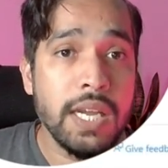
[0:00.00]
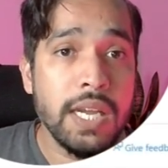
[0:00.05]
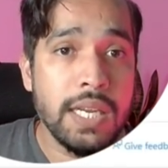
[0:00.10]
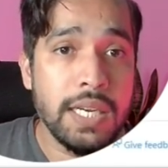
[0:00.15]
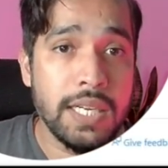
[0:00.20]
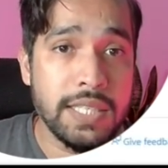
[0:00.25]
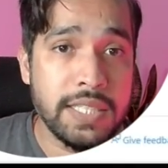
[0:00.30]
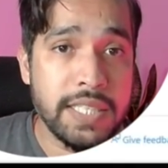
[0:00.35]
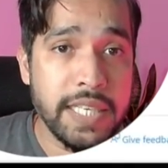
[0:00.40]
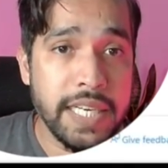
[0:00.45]

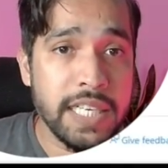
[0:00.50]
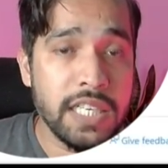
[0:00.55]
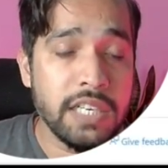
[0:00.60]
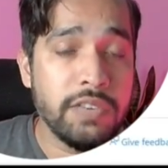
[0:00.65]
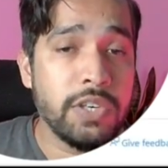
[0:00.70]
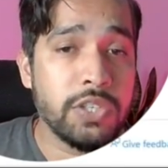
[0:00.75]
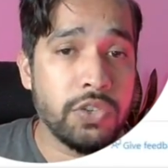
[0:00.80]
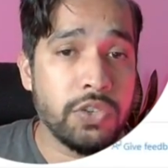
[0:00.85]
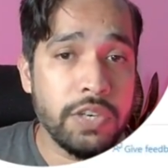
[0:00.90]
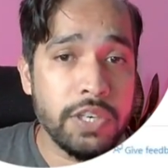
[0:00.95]
Let's create a
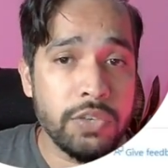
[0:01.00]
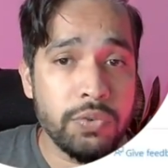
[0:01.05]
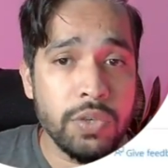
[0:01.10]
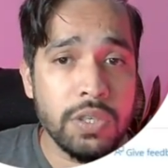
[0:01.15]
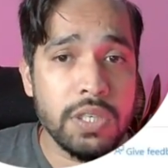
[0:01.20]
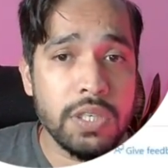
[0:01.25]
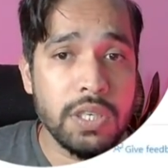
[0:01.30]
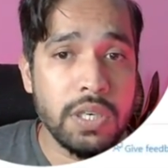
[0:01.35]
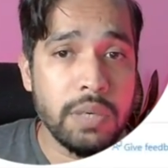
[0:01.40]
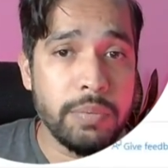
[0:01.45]
virtual
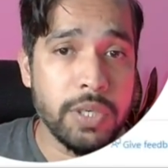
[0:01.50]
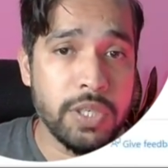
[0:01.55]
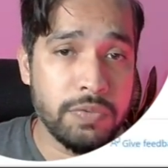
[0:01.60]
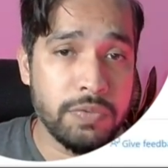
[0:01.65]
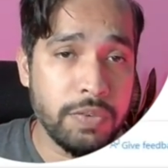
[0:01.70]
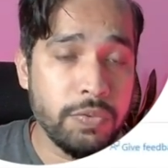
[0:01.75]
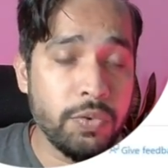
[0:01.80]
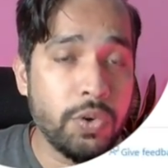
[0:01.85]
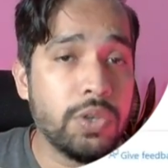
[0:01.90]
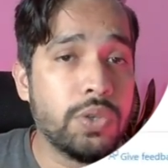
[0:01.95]
network because we
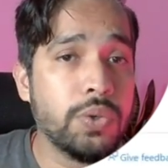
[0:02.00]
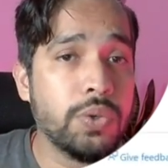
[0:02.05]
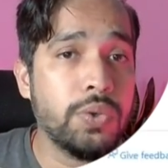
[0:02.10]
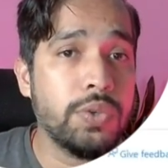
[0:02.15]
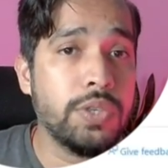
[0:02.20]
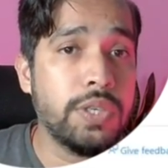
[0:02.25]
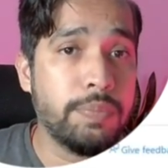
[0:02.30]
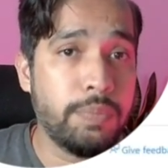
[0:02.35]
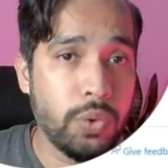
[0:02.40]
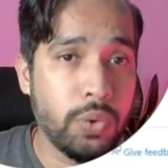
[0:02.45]
want to
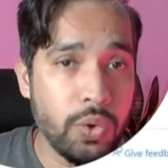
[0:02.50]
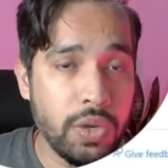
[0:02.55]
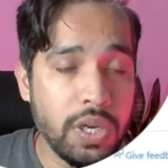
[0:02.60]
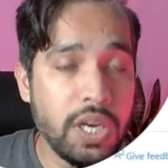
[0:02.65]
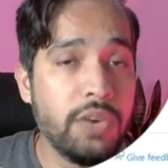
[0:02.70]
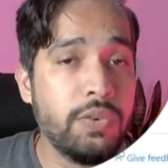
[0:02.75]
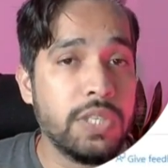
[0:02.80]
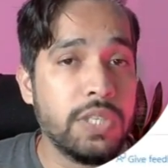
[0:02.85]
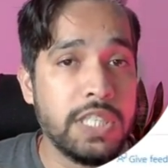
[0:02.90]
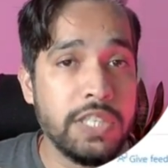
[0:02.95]
deploy
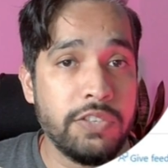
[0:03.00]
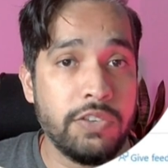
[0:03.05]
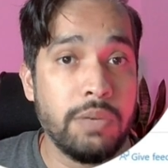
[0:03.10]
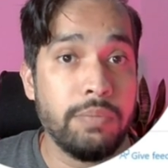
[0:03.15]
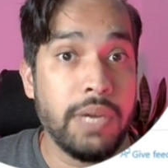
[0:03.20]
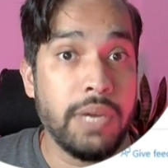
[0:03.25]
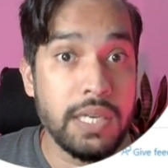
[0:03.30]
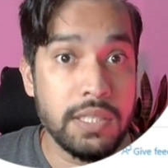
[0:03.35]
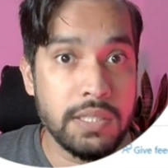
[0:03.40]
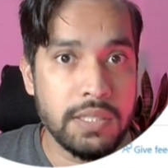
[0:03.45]
our SQL
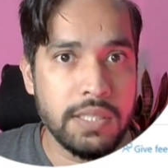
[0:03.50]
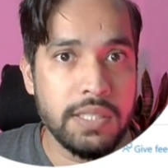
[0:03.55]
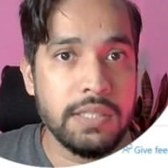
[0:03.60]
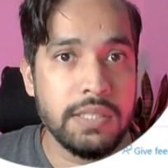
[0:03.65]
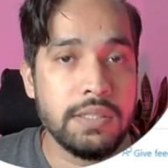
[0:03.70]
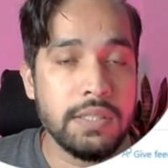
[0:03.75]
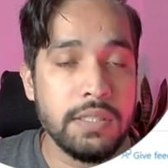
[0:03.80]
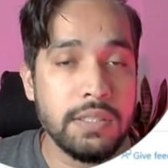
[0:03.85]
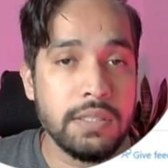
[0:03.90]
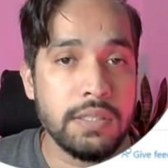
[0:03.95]
Managed
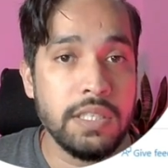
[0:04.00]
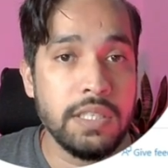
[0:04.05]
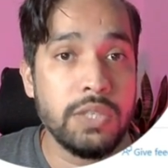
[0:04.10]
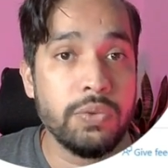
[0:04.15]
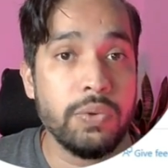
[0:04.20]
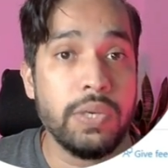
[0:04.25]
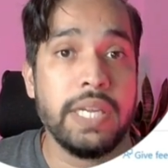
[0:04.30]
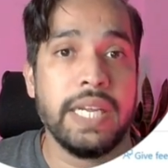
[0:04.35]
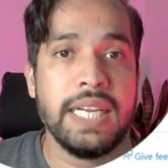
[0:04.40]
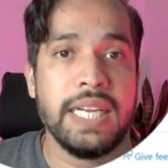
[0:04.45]
Instance into
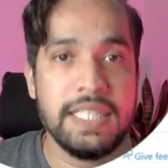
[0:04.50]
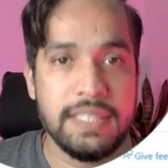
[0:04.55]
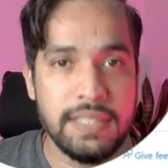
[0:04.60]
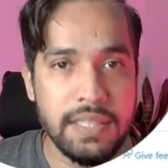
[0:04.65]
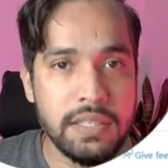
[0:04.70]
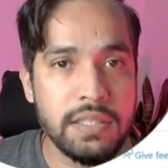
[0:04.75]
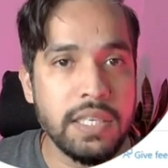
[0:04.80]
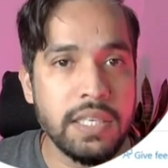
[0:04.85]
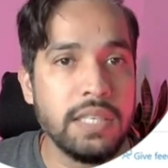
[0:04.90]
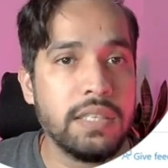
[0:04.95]
an
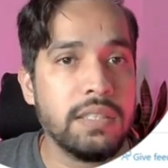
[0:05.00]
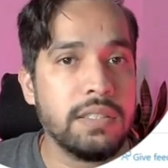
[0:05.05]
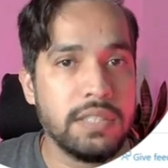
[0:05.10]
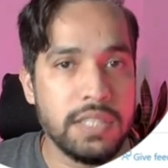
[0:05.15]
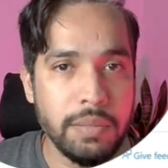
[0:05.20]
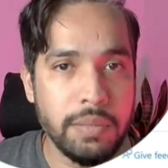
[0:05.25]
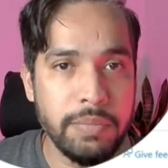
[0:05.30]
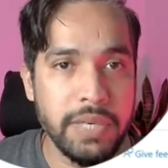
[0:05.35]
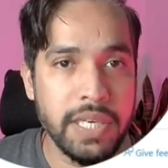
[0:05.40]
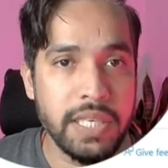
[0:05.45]
existing
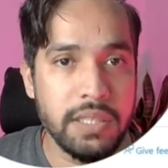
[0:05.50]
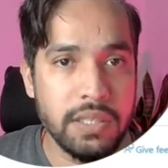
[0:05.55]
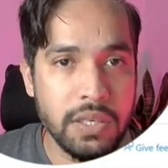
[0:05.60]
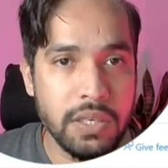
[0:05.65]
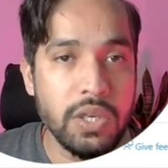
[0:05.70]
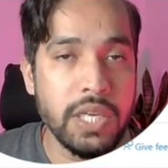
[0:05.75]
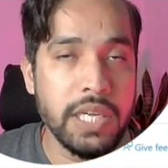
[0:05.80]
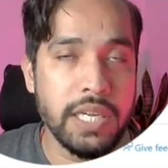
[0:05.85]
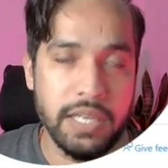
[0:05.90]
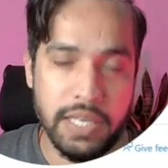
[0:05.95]
subnet,
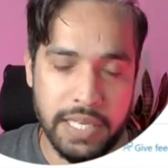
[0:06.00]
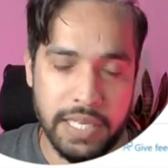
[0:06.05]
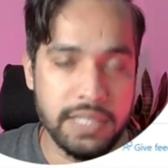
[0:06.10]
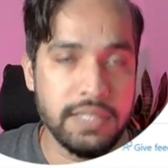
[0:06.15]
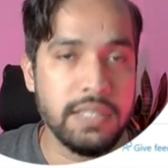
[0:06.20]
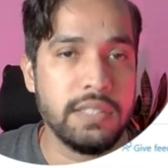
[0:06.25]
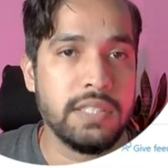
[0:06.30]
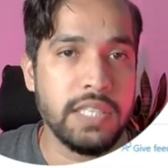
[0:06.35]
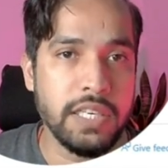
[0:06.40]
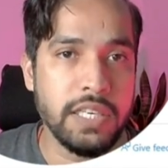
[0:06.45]

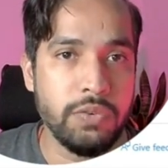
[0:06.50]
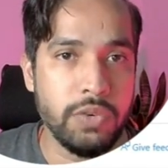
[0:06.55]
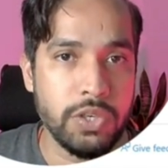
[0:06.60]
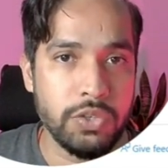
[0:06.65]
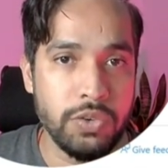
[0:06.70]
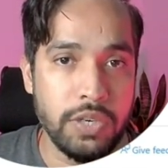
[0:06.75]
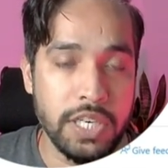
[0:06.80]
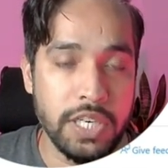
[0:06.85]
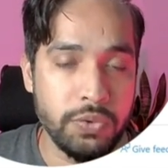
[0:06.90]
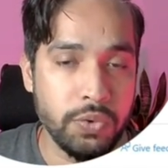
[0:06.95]
existing
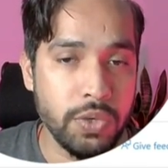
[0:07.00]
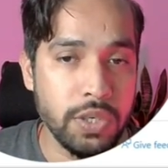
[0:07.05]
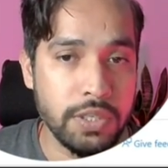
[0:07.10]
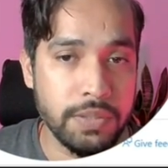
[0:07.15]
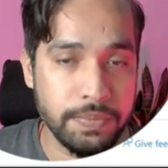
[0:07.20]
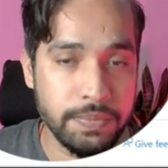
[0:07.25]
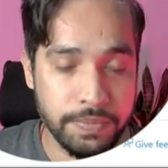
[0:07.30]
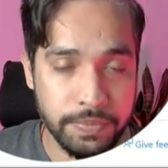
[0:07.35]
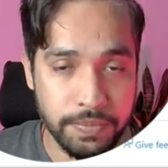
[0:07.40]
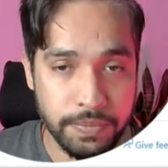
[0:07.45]
virtual network.
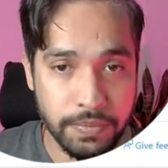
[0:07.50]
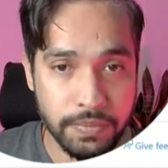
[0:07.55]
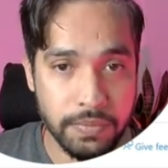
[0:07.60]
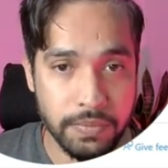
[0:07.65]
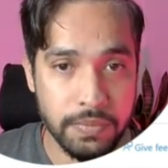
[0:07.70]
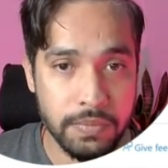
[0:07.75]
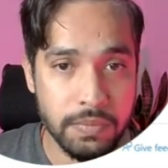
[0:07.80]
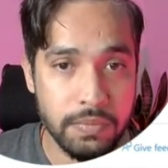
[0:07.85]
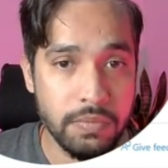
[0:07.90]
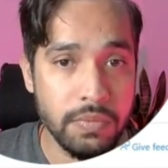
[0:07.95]

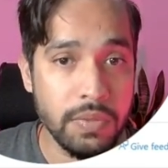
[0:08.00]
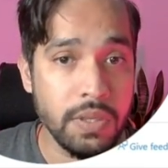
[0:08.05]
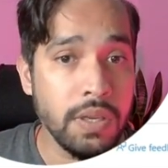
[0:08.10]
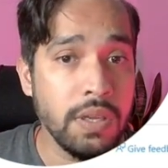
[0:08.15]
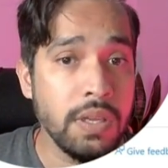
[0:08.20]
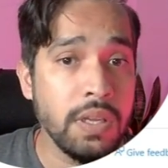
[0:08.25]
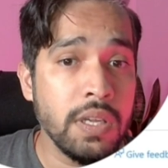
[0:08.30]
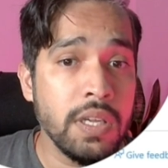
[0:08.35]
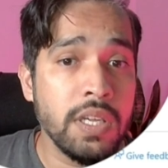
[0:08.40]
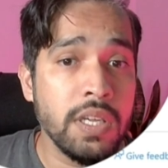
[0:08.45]

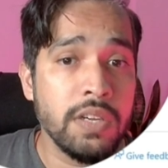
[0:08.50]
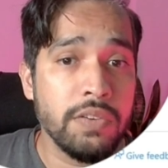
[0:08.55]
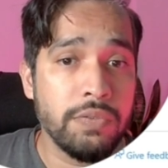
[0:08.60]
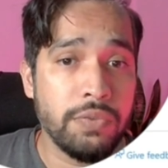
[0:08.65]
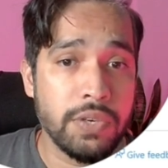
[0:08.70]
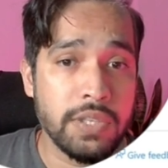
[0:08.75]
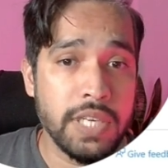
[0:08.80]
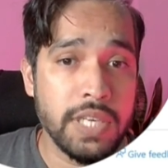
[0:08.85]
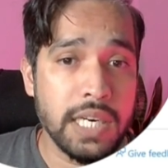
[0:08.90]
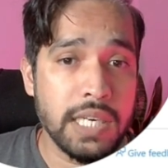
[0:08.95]
For
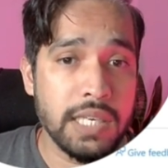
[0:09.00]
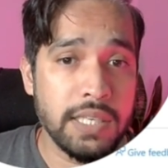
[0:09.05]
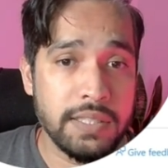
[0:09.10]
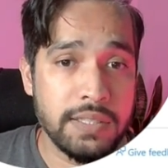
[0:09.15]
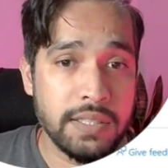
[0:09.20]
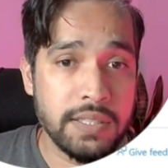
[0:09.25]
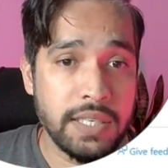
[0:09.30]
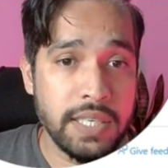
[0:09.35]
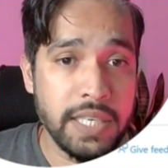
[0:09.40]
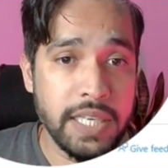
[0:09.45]
that,
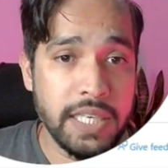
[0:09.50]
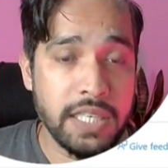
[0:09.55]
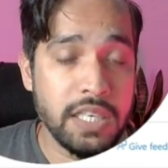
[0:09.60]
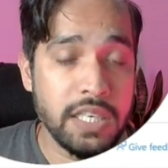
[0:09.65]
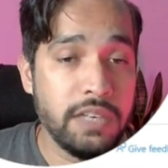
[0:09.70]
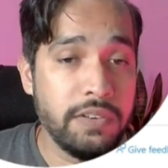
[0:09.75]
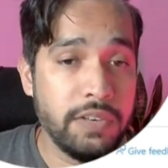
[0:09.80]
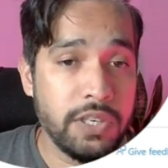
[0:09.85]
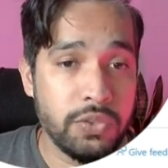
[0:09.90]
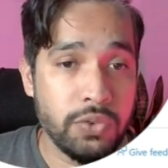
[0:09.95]
let's create a
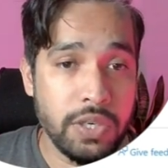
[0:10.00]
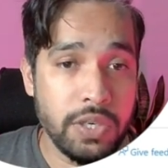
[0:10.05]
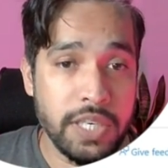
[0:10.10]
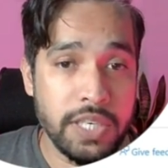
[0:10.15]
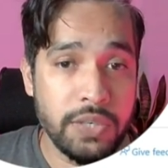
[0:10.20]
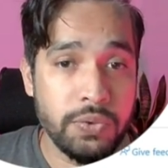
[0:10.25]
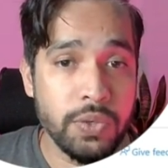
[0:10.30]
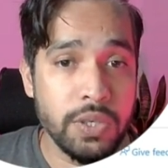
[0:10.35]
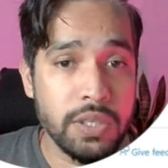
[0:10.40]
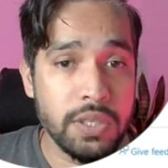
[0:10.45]
virtual
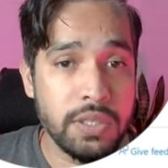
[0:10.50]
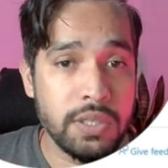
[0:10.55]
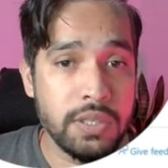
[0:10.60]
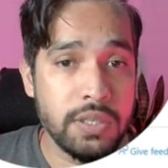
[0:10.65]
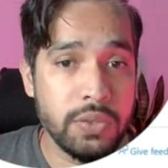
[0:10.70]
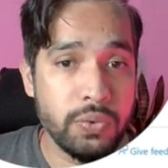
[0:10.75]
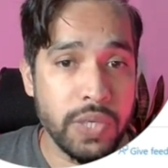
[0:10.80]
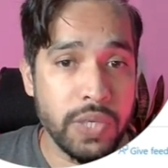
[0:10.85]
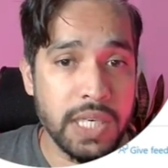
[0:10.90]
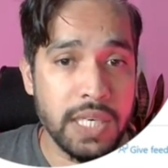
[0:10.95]
network
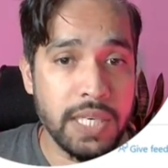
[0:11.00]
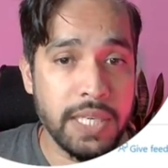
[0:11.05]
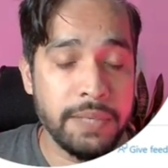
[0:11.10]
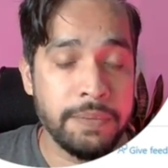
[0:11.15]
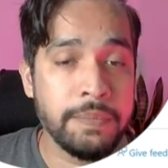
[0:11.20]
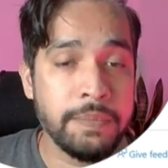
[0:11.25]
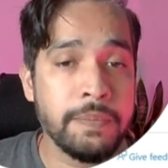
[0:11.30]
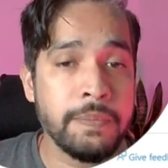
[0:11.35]
quickly.